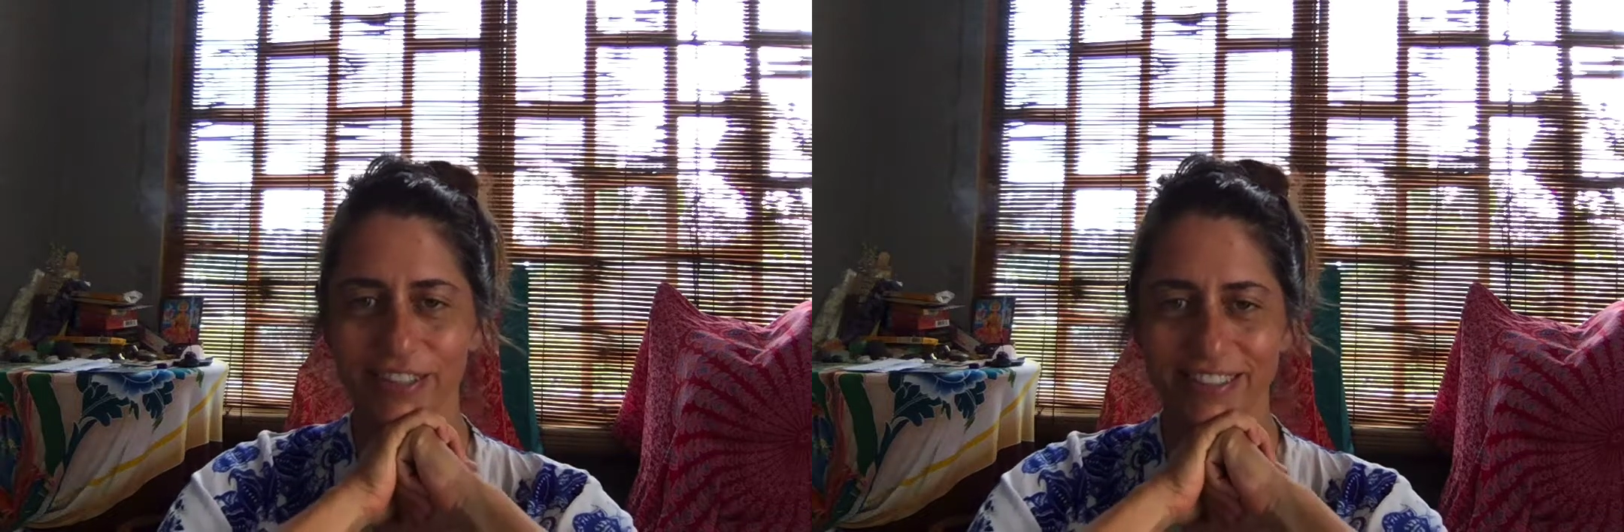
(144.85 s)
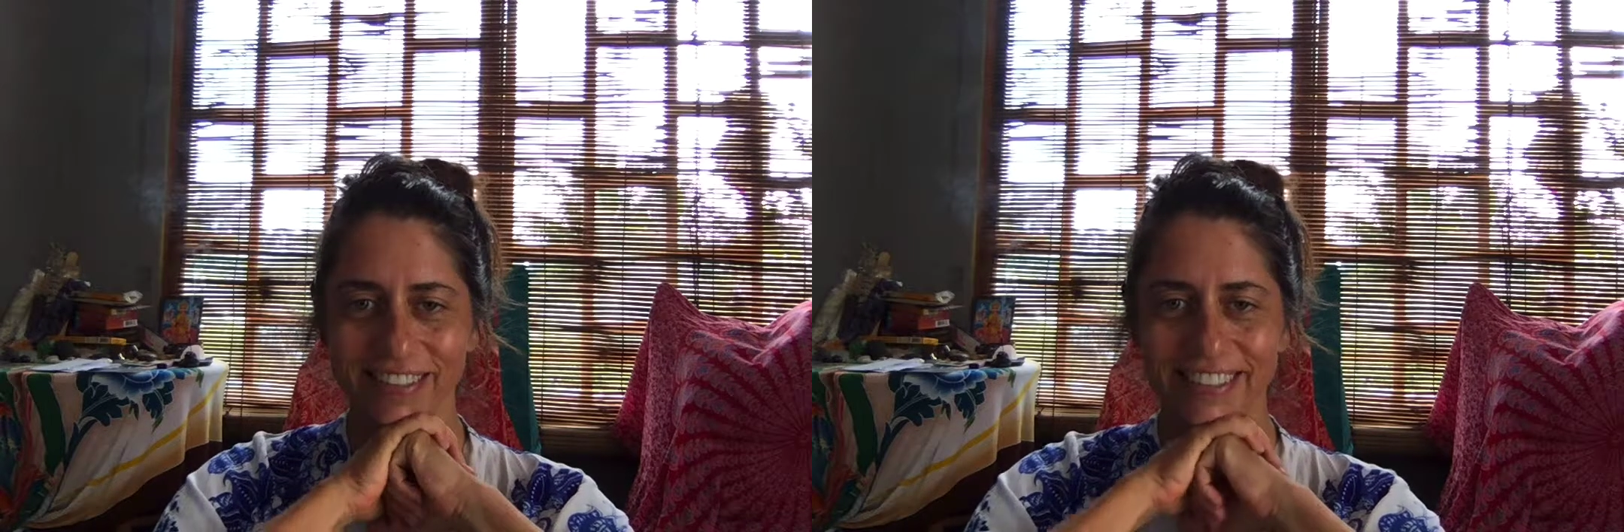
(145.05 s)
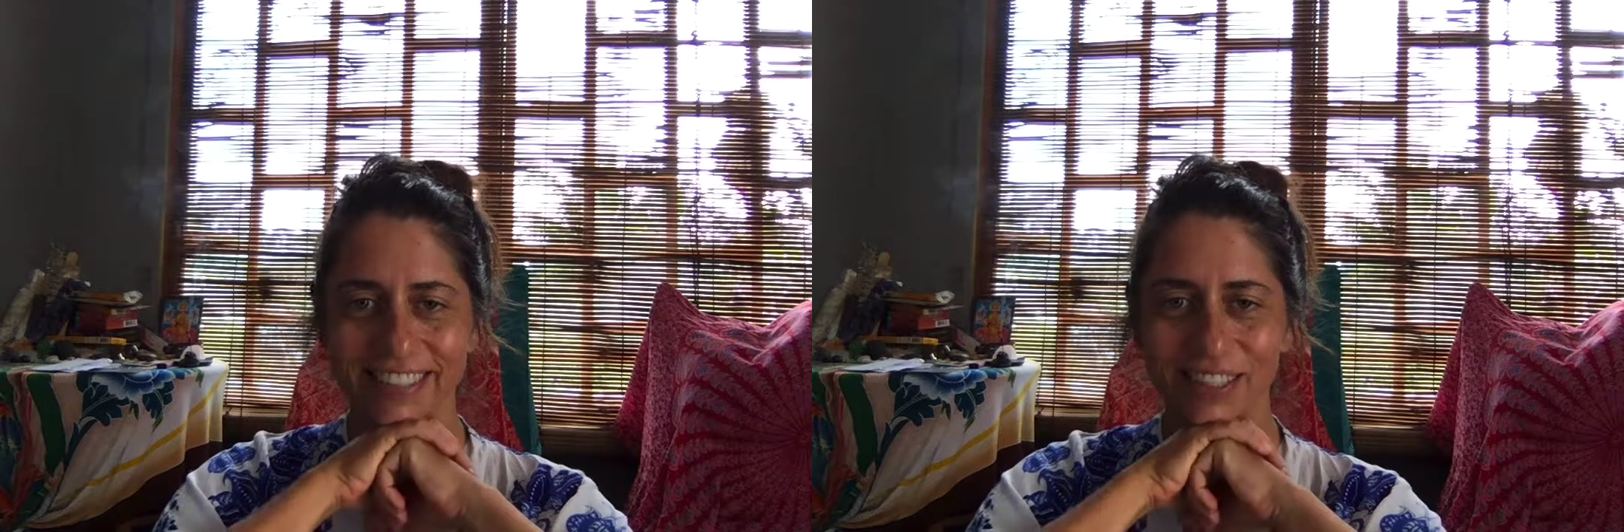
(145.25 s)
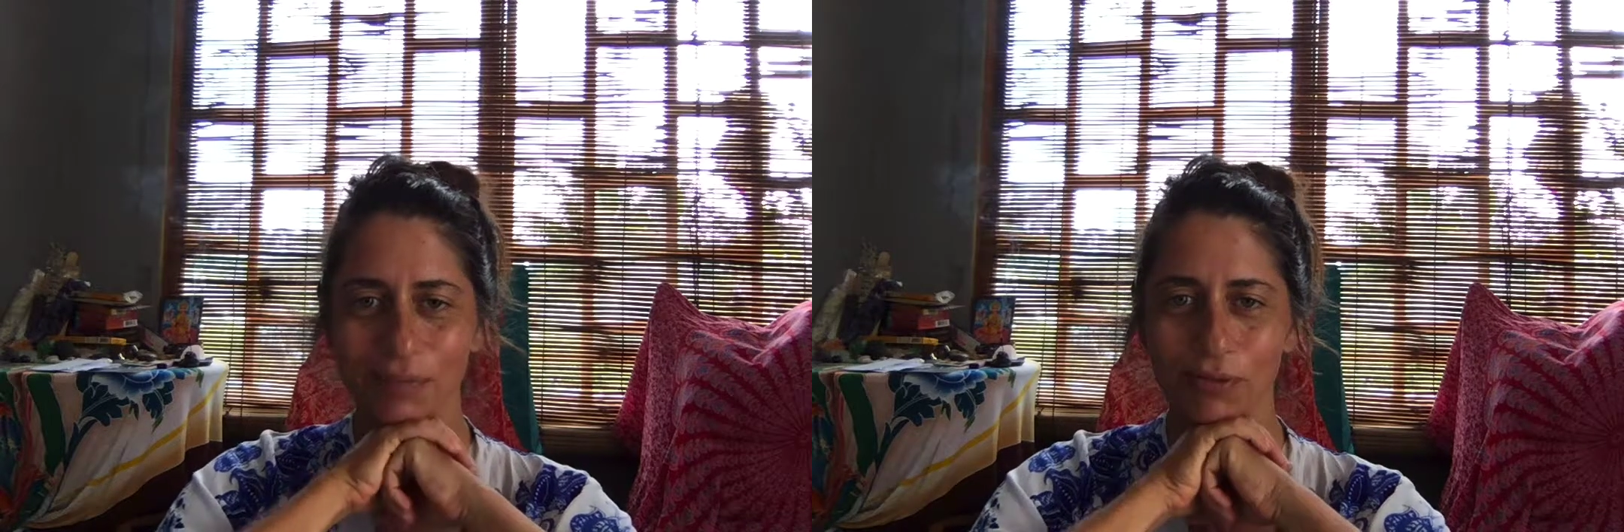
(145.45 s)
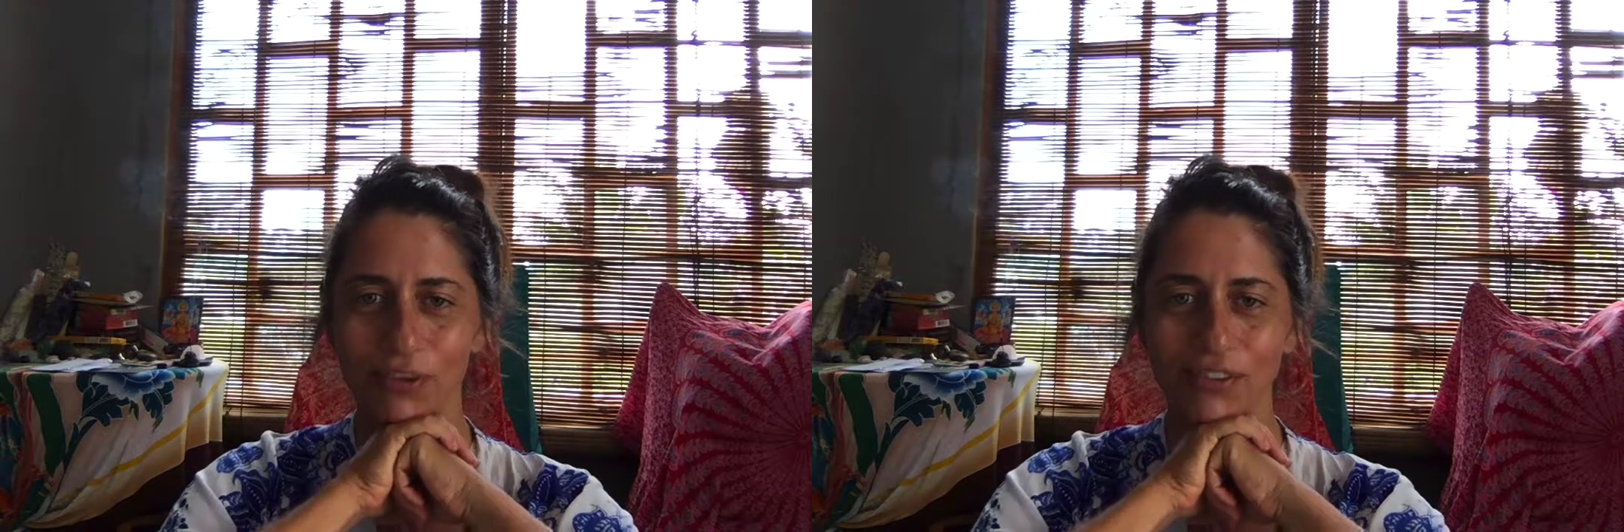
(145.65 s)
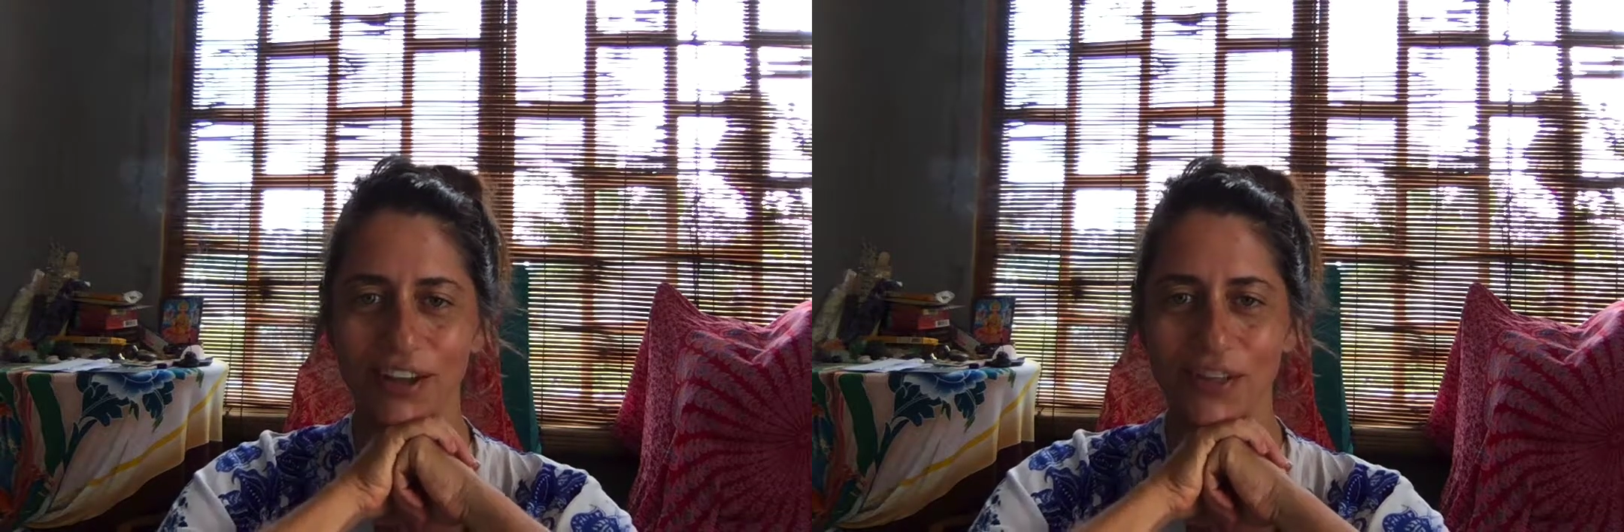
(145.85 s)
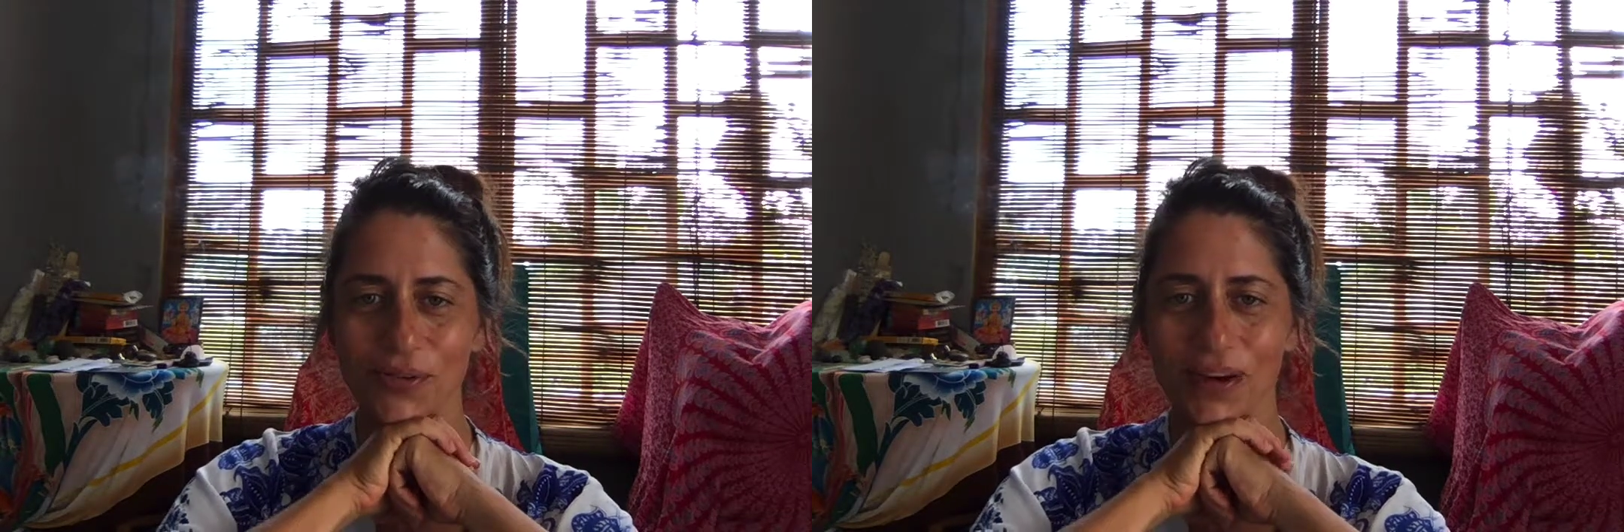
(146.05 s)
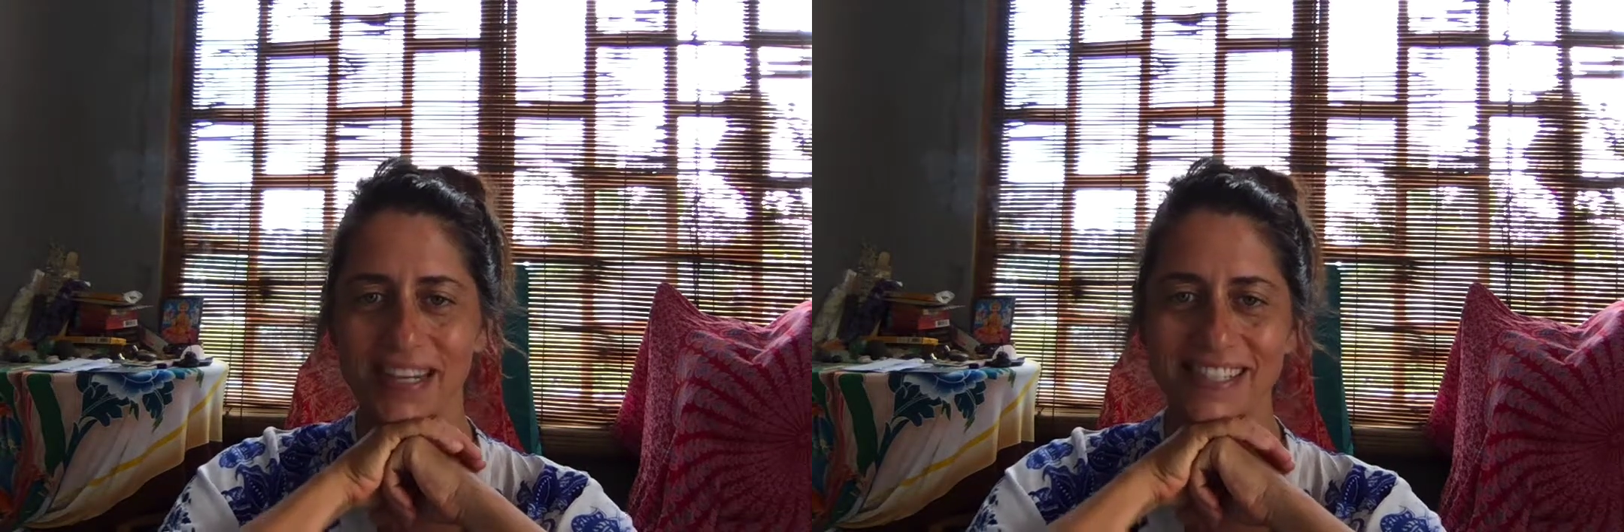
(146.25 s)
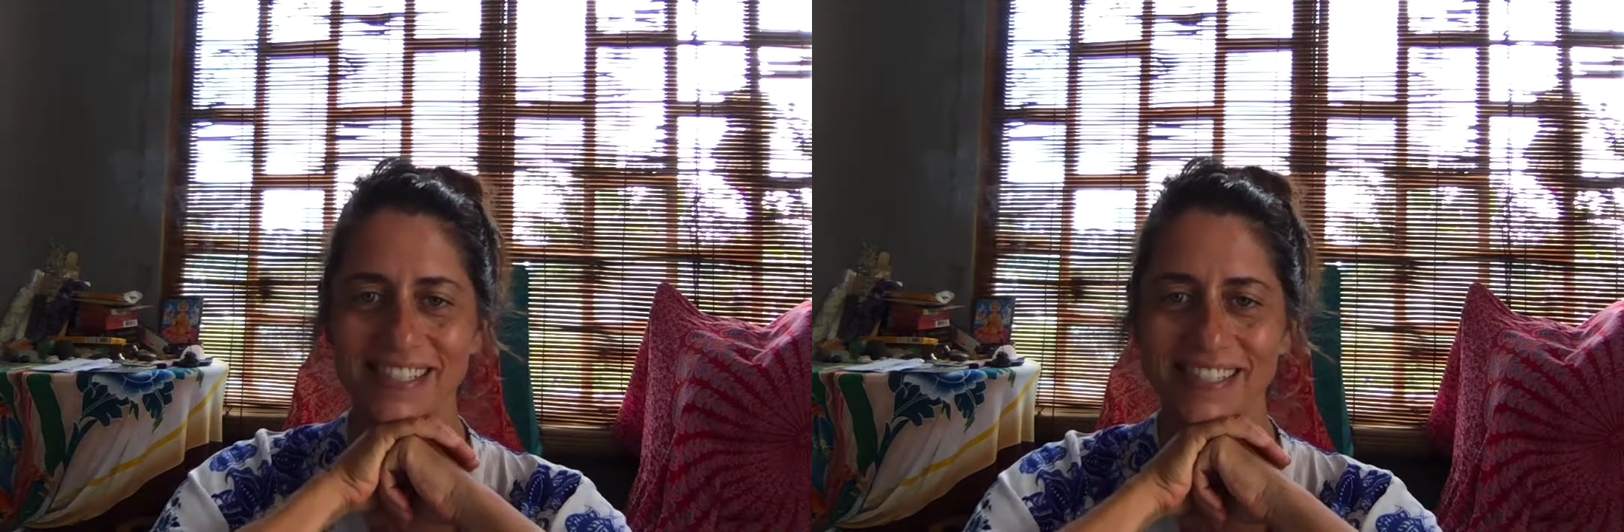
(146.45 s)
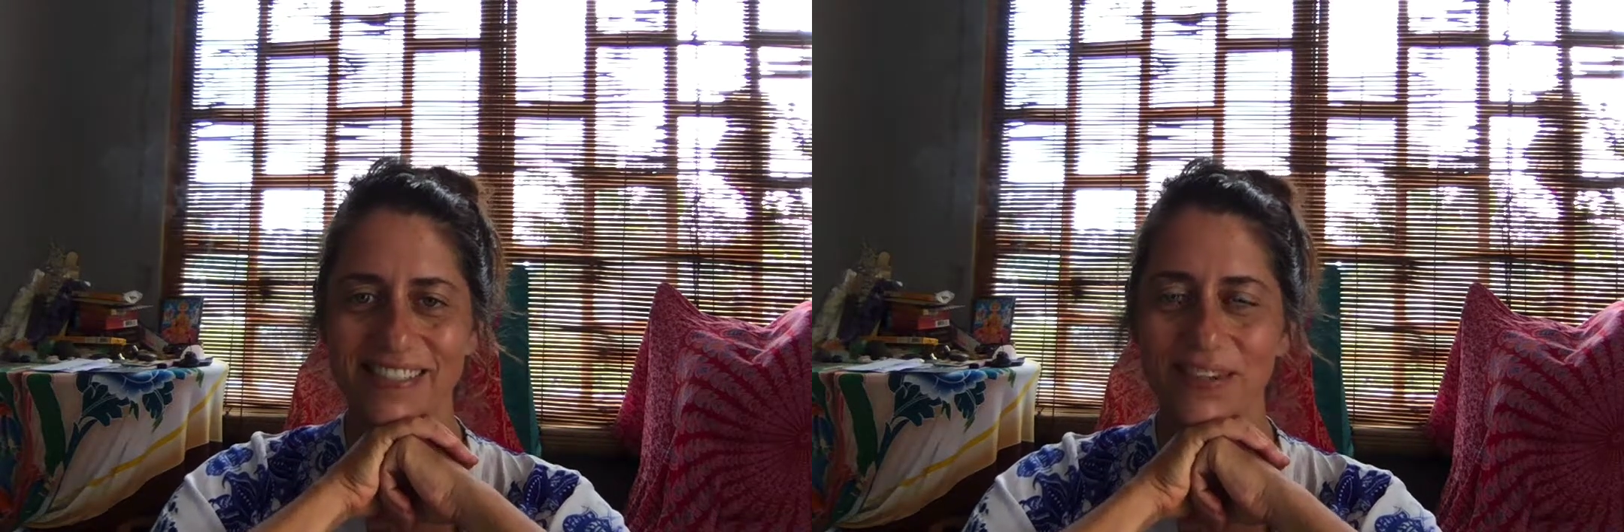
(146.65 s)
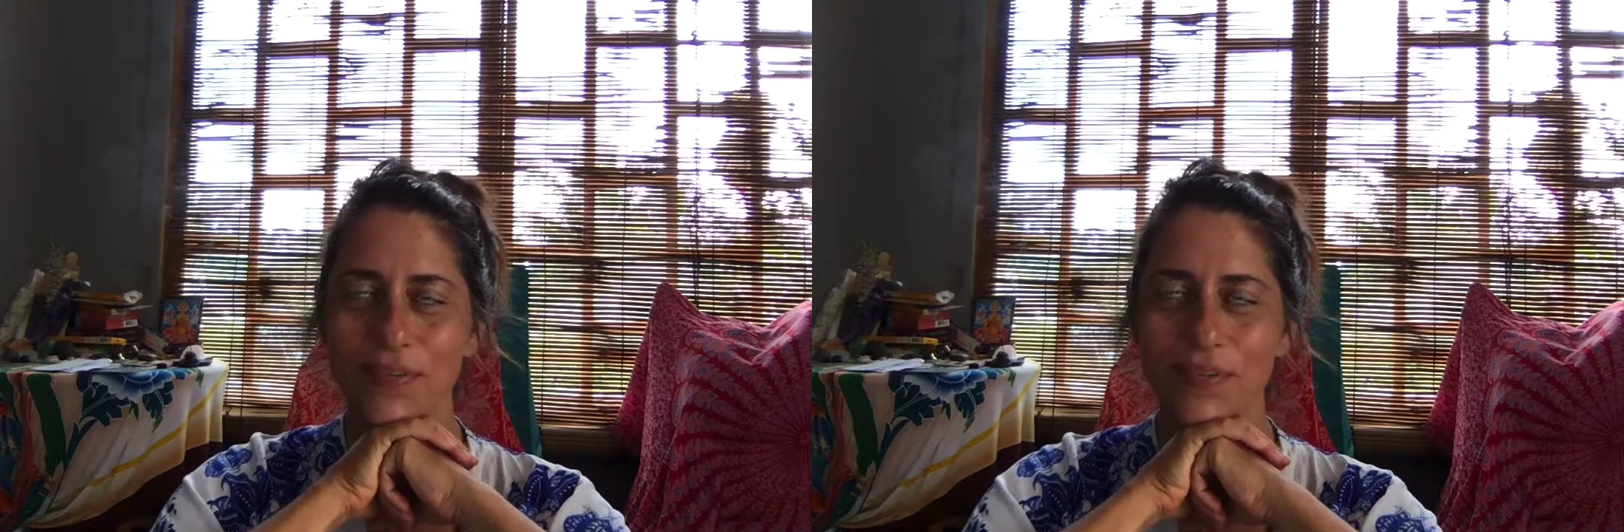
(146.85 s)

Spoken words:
until proven otherwise.